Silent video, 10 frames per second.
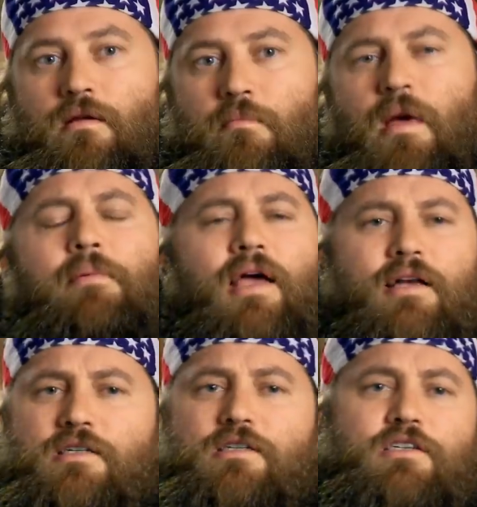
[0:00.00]
Maybe I
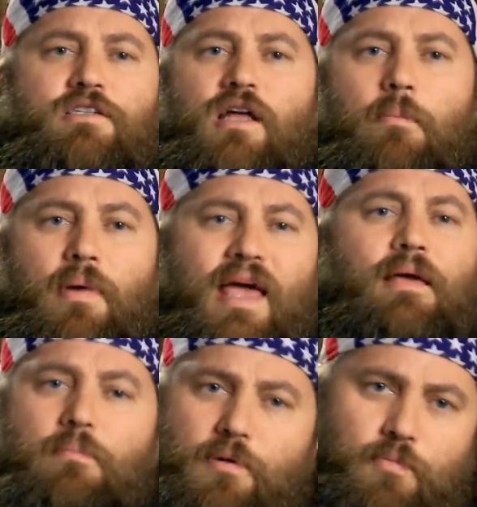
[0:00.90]
should just stop
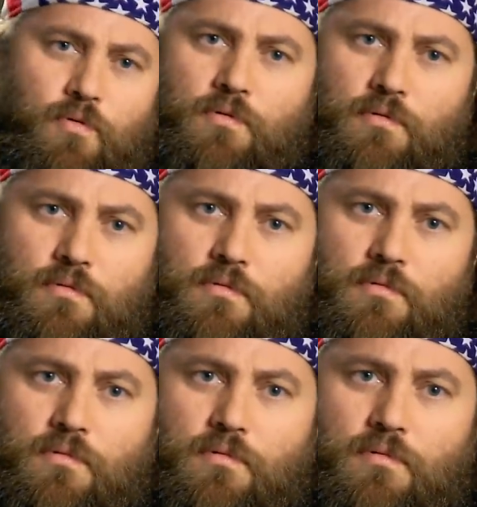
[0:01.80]
paying people.
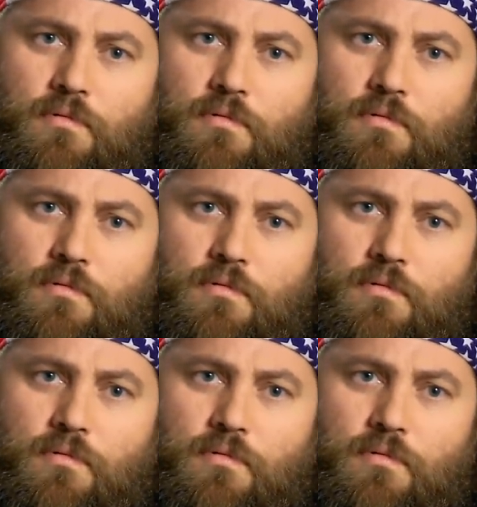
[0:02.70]
Willie,